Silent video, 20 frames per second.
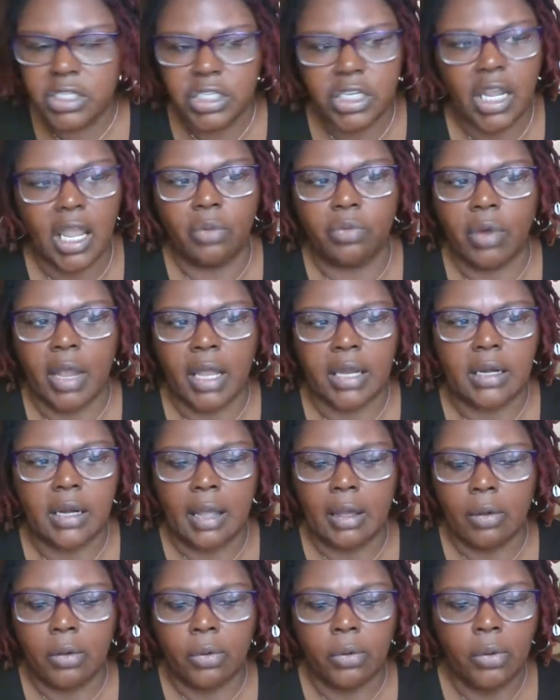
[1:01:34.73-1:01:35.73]
chat right
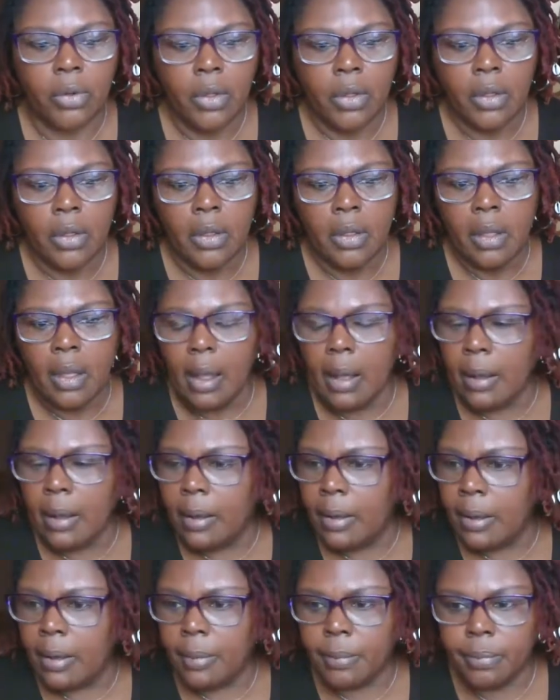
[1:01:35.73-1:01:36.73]
now,
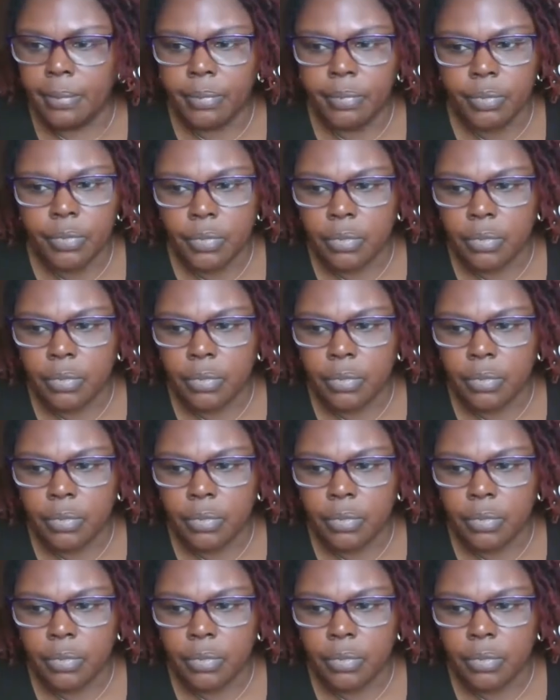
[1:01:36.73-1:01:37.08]
um,